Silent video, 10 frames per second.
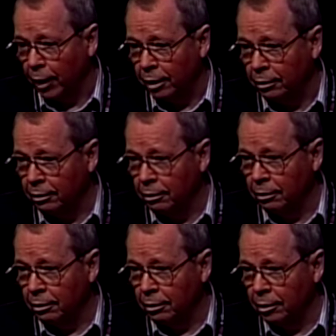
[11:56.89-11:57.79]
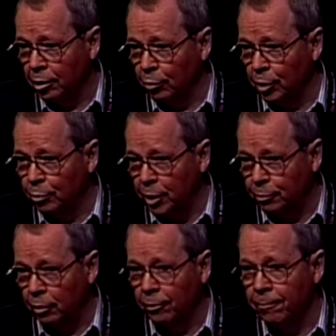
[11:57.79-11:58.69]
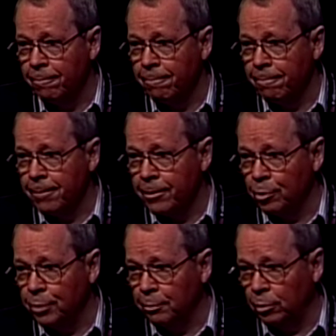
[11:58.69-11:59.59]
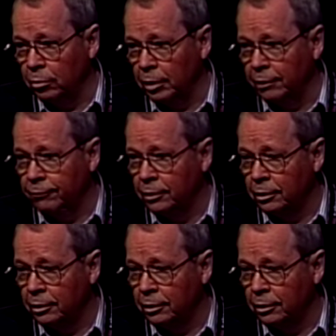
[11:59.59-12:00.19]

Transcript: I mean, the people, the people who lived